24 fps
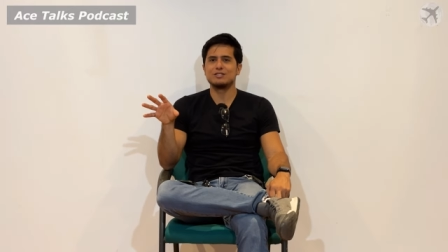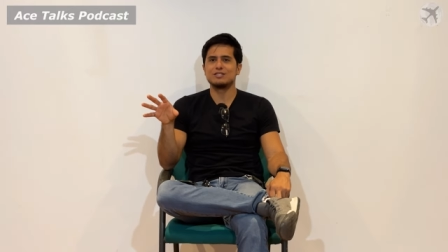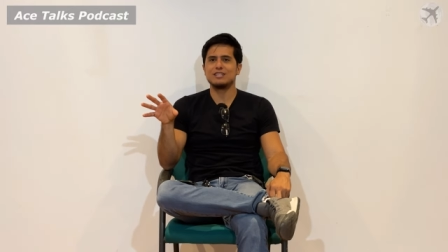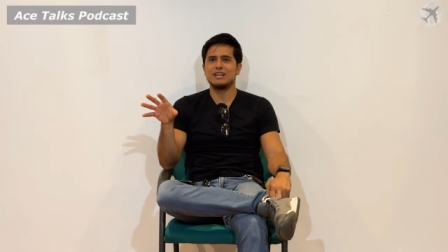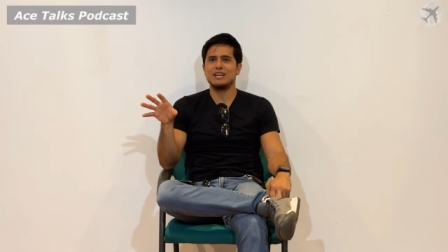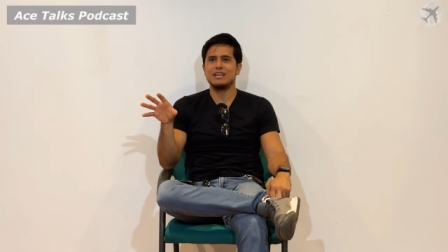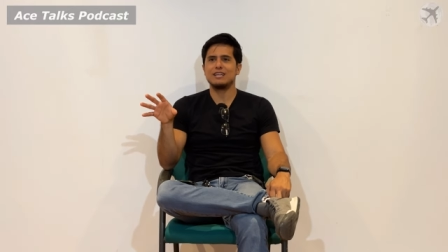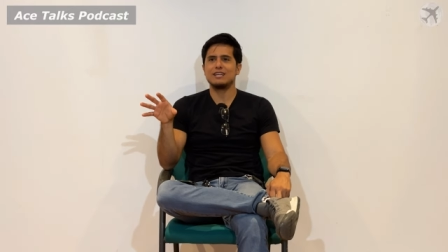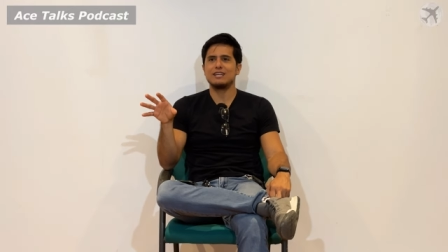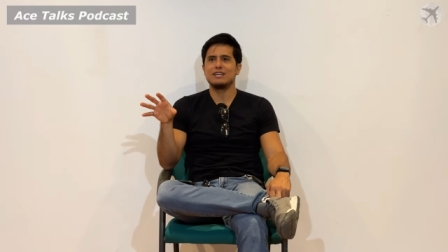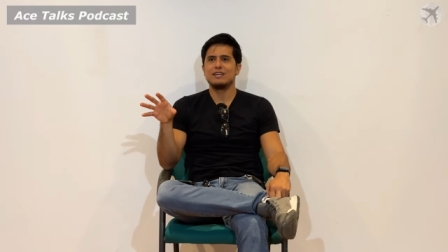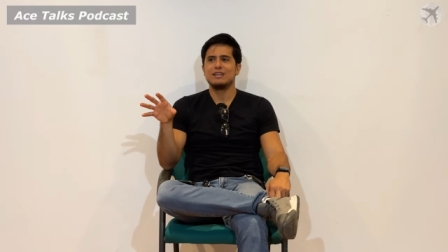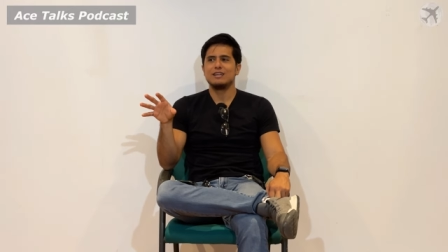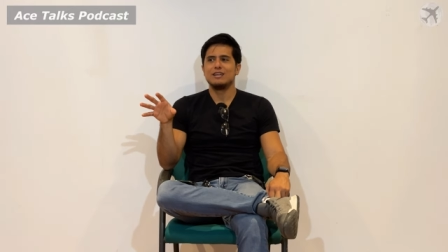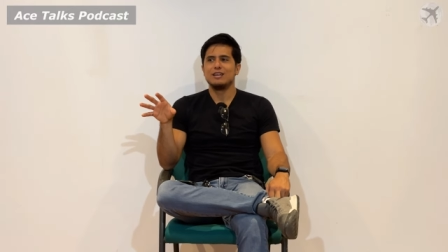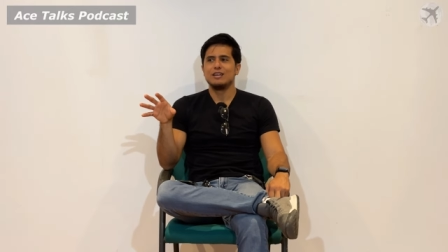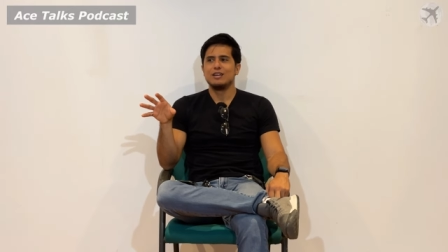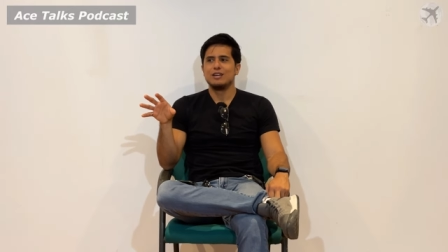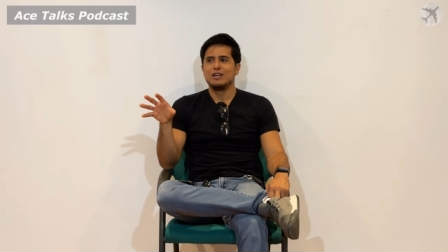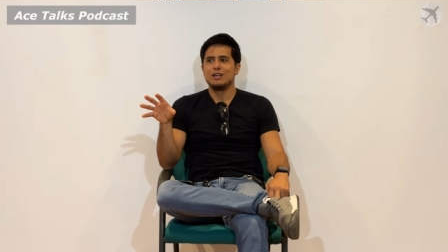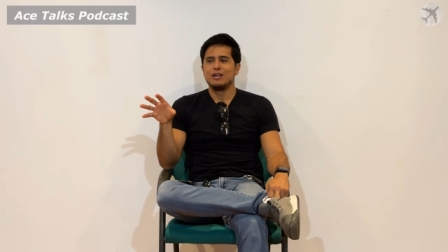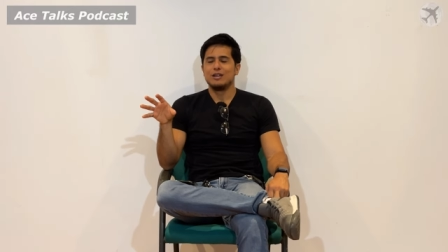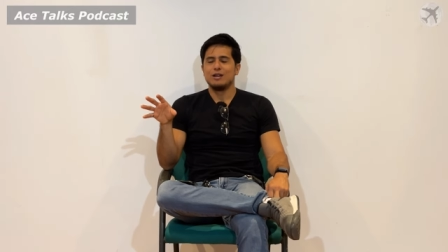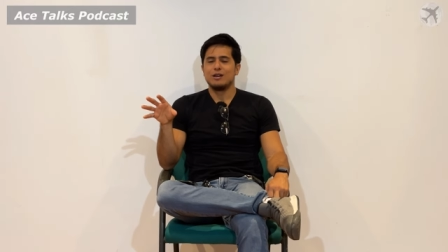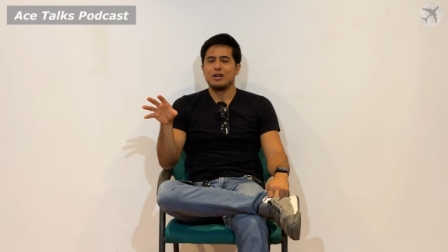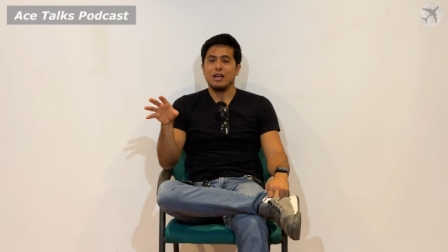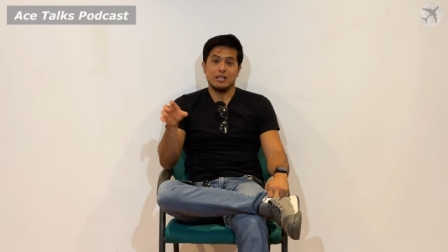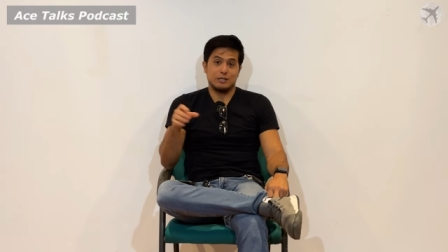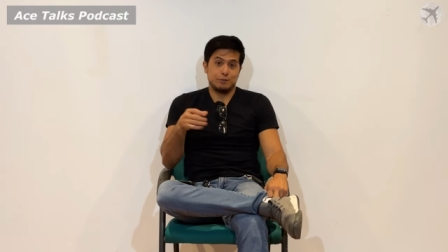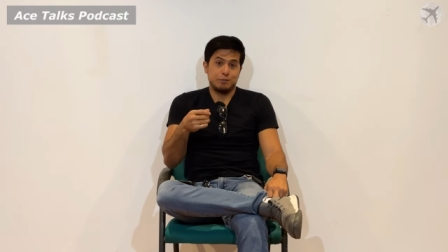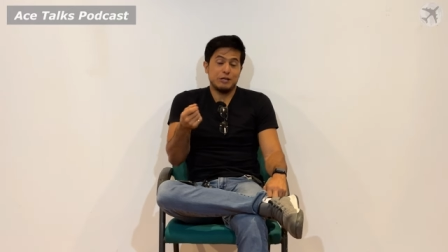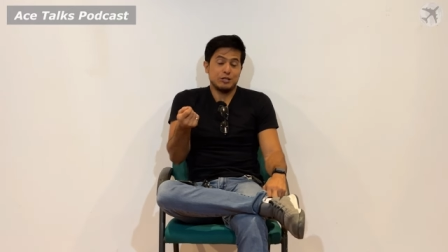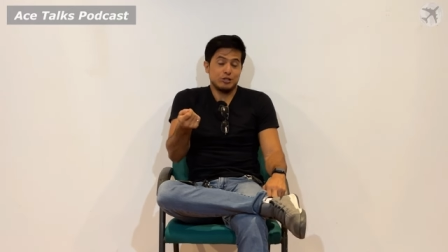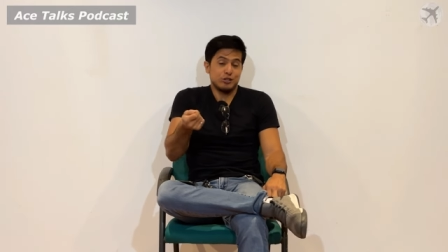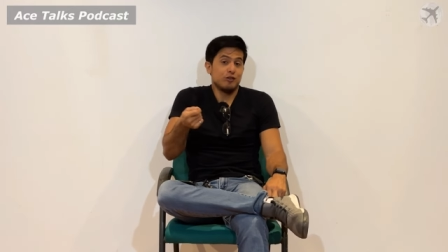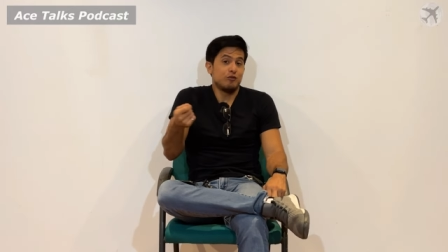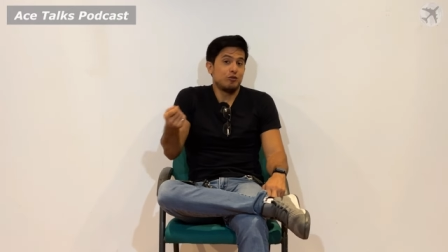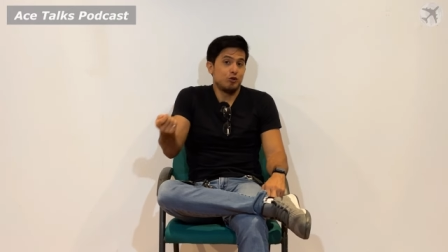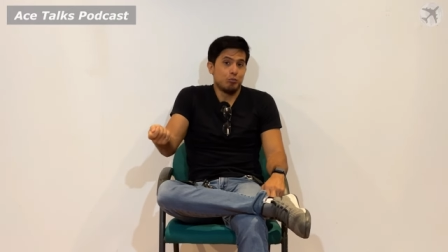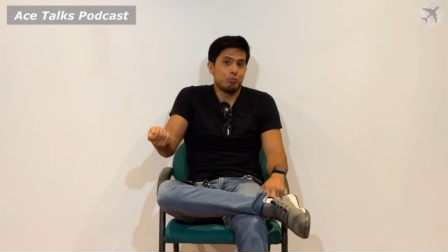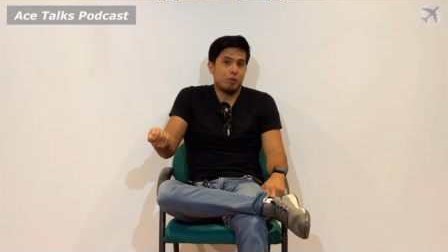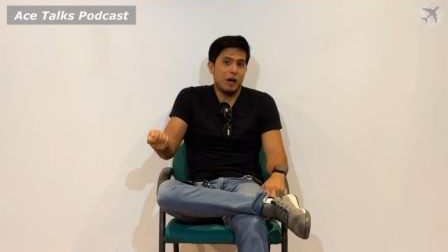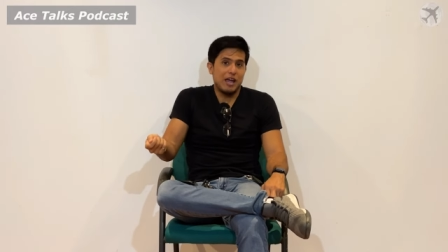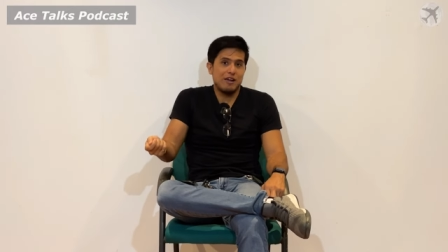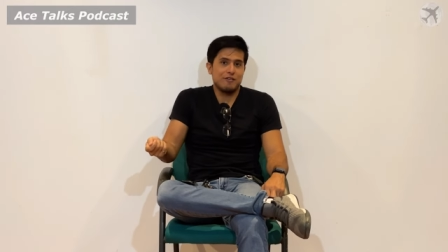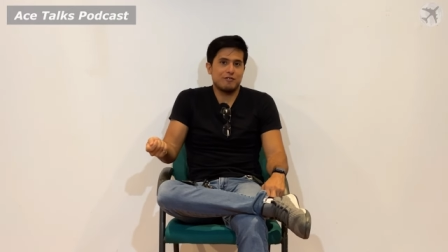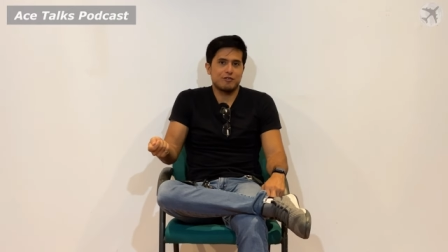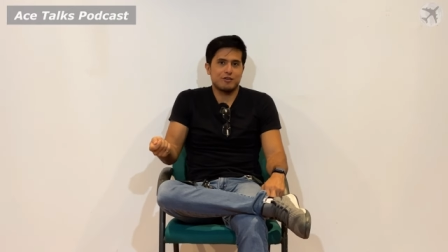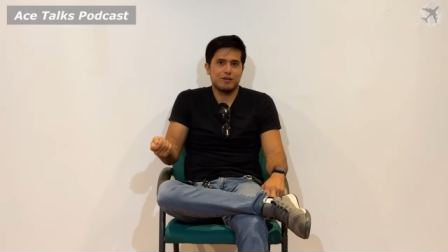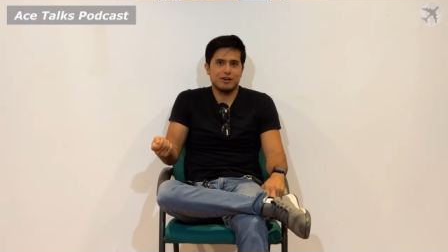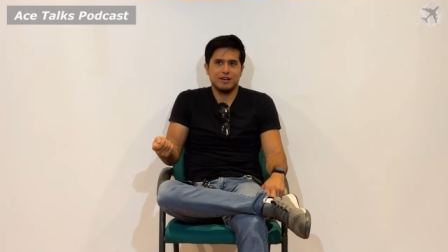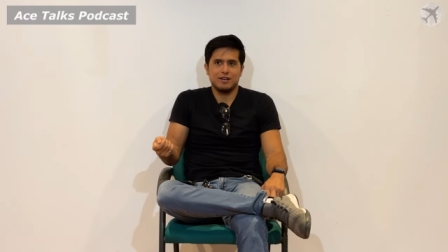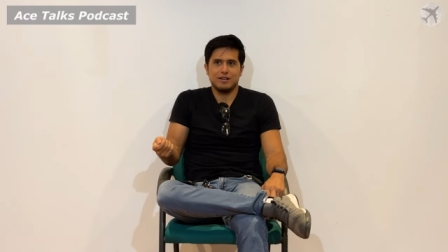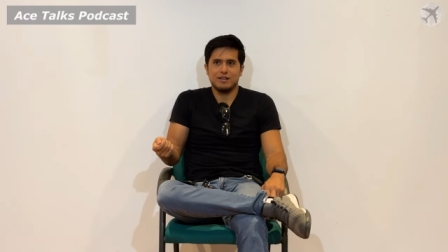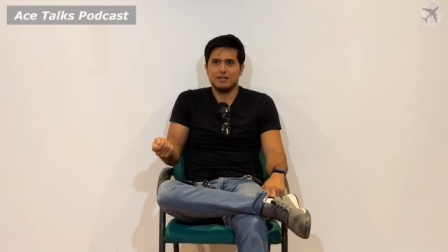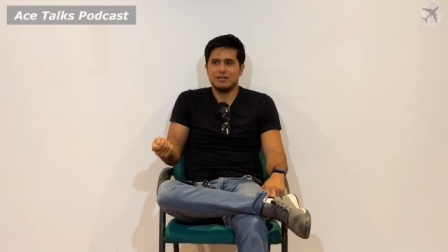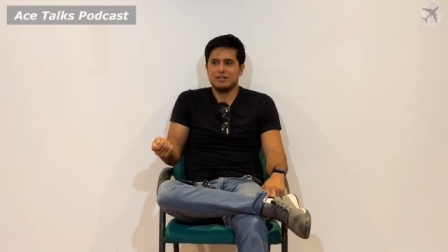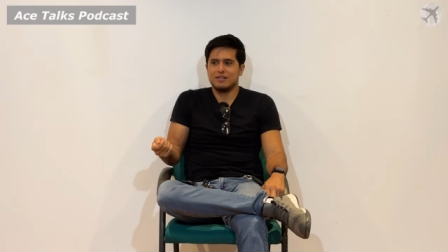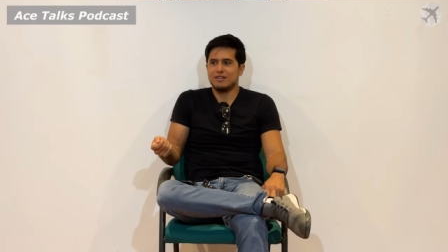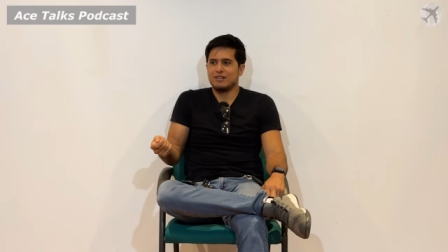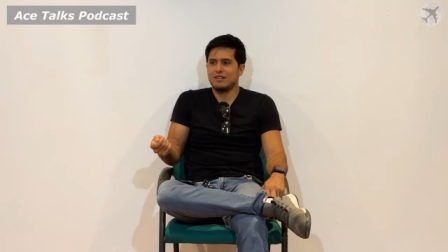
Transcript: like, especially if you pay for it,